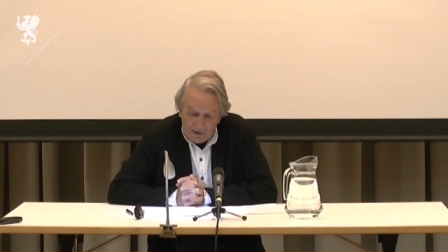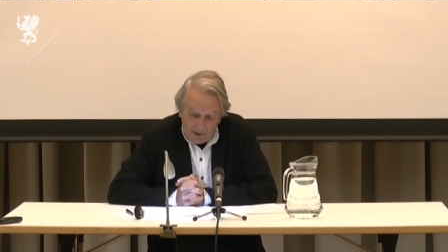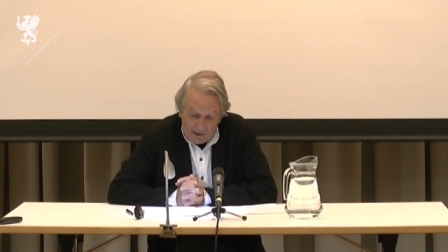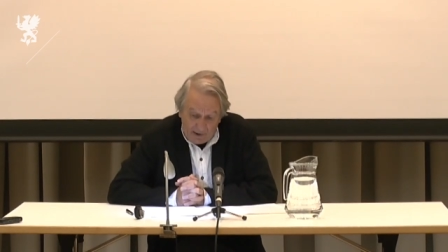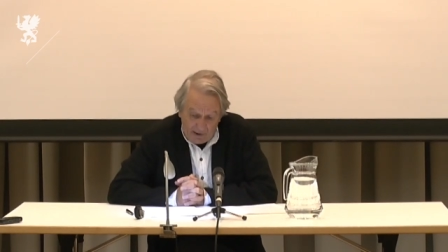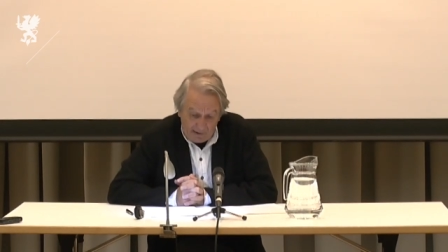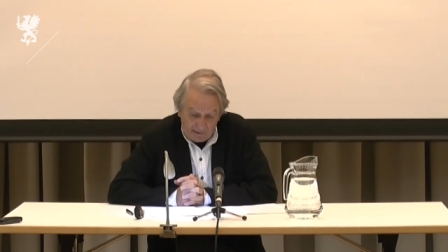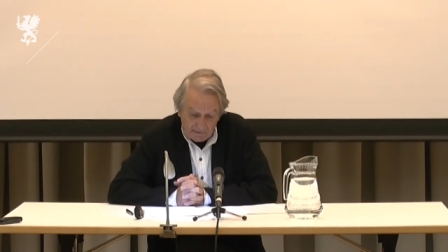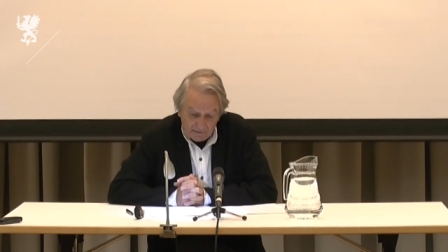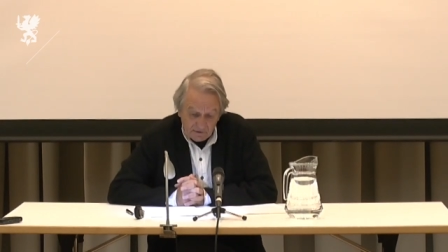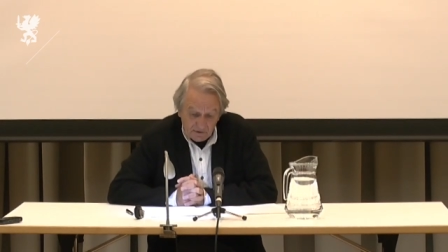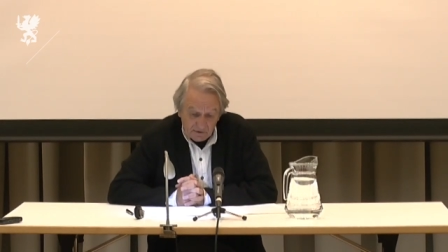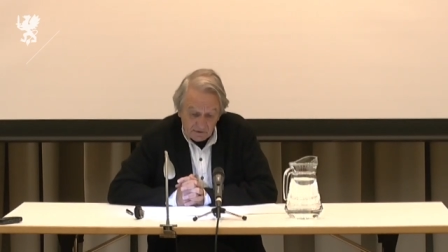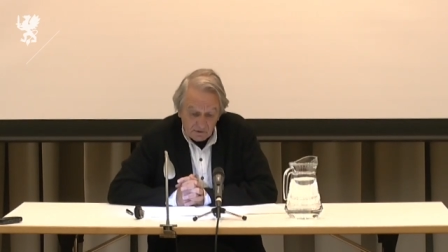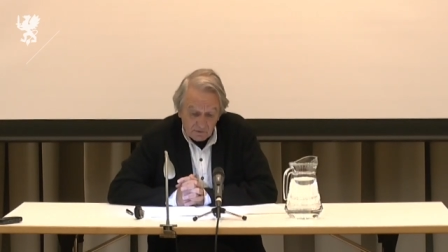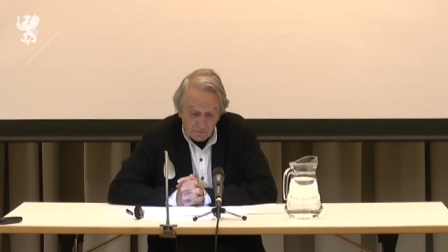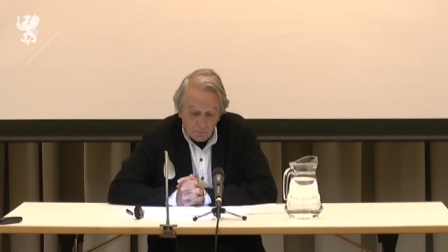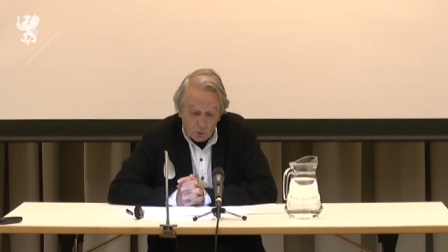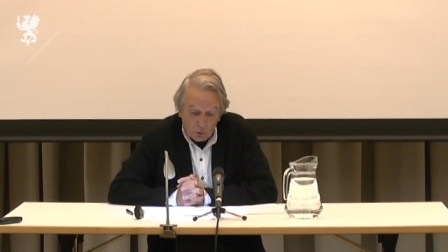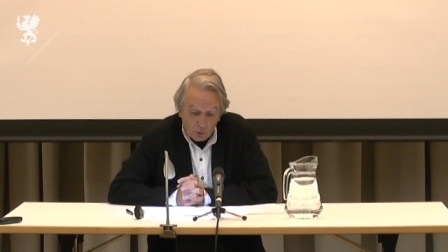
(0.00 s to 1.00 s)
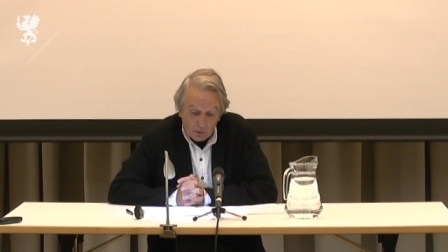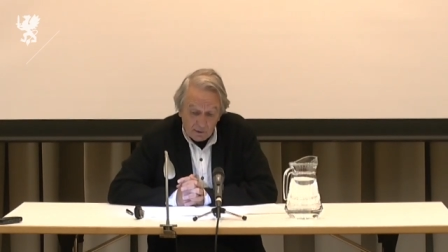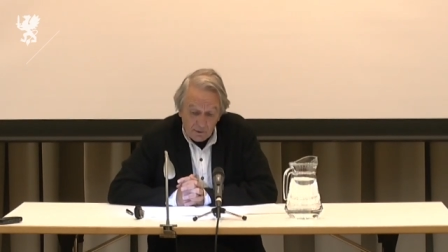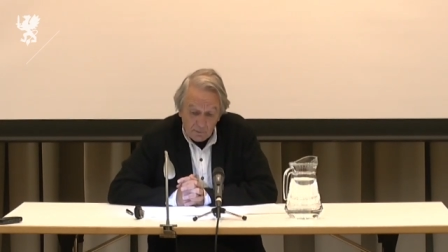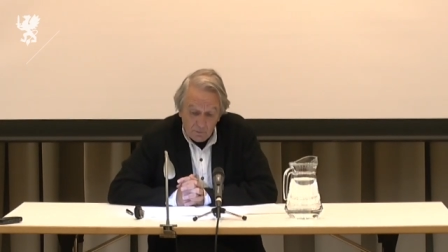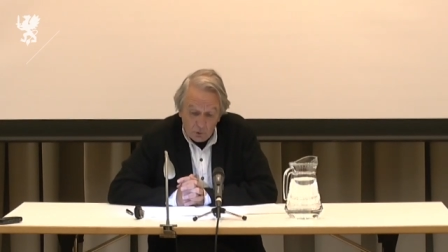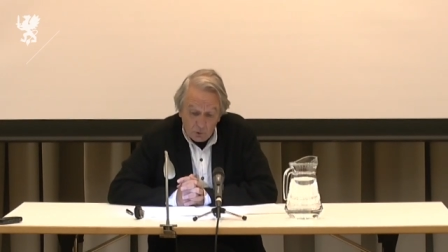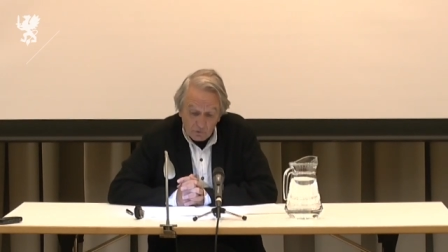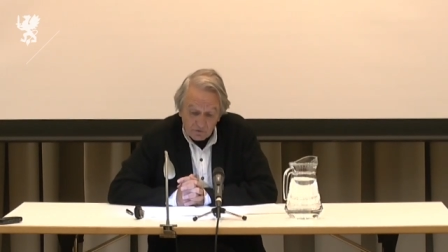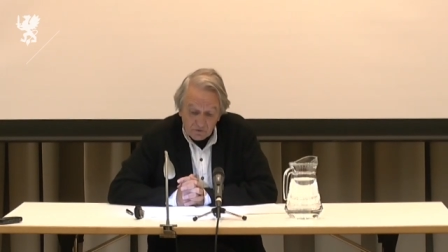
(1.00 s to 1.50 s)
Hence, it is more and
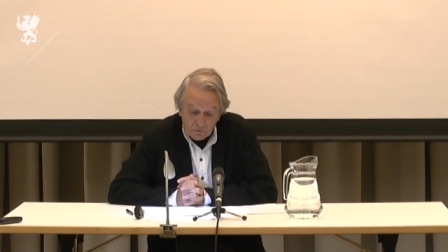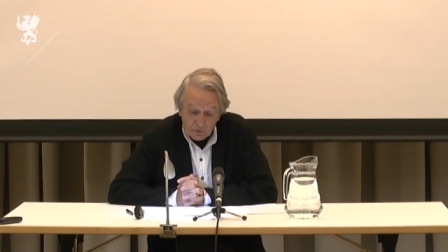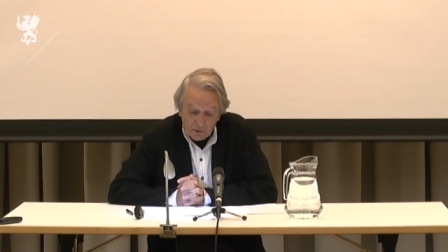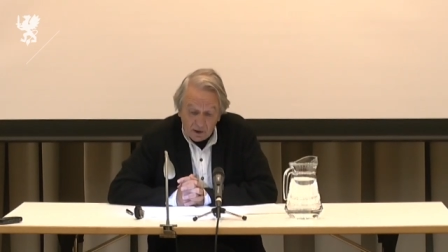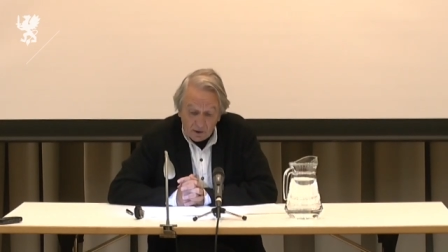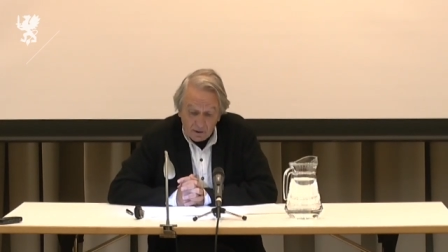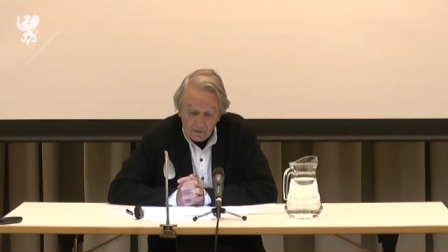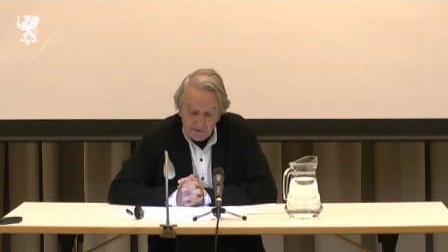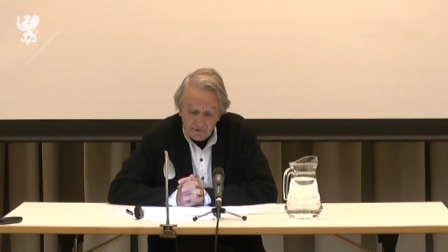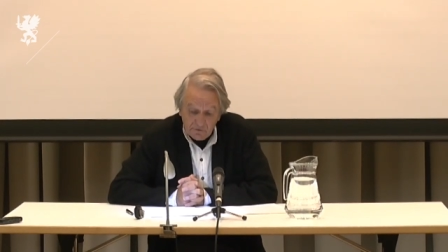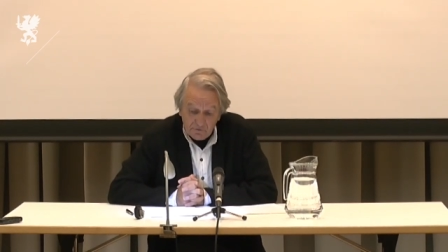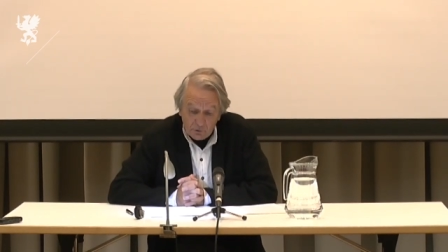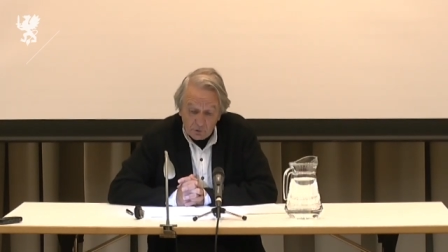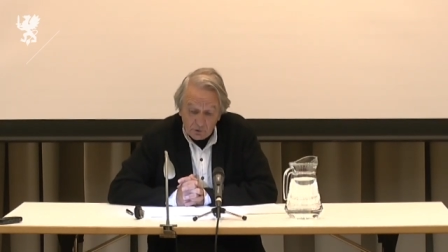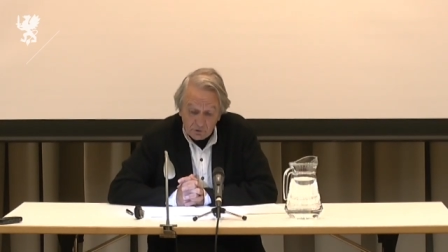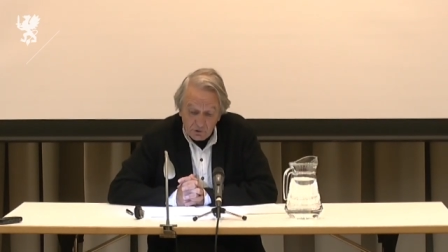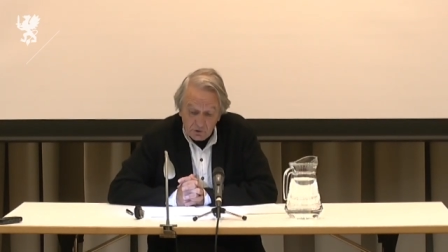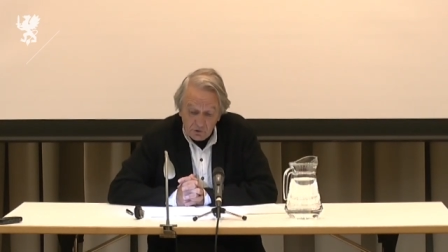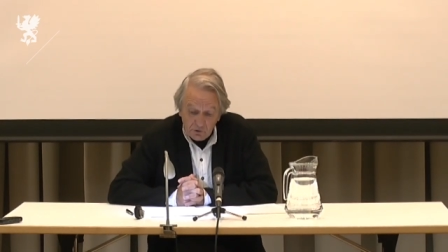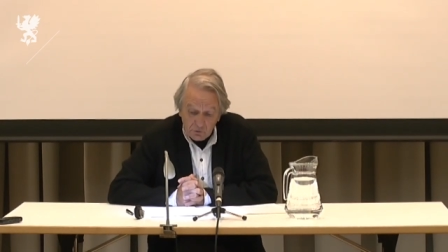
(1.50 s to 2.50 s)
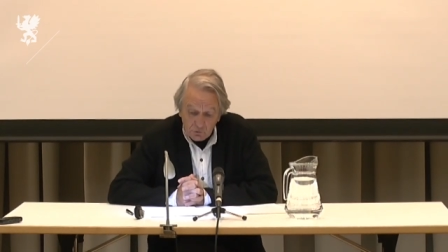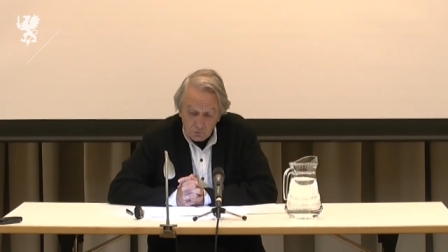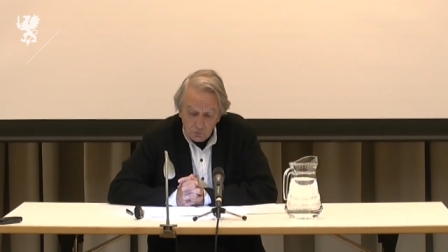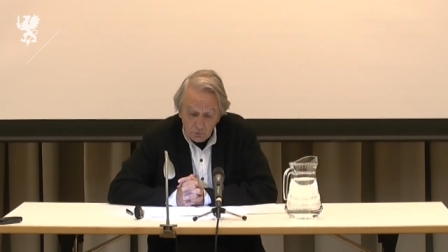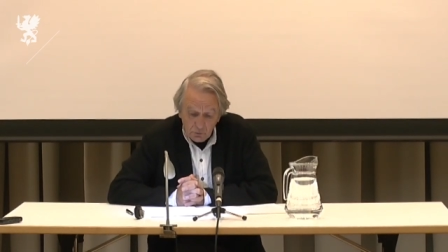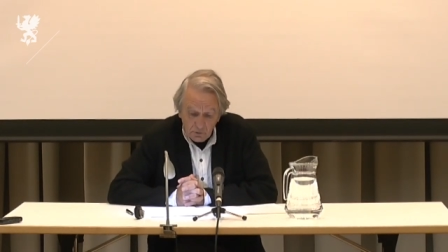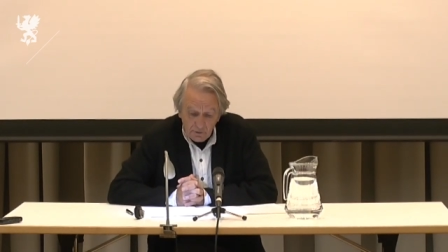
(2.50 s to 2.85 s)
more strictly devoted to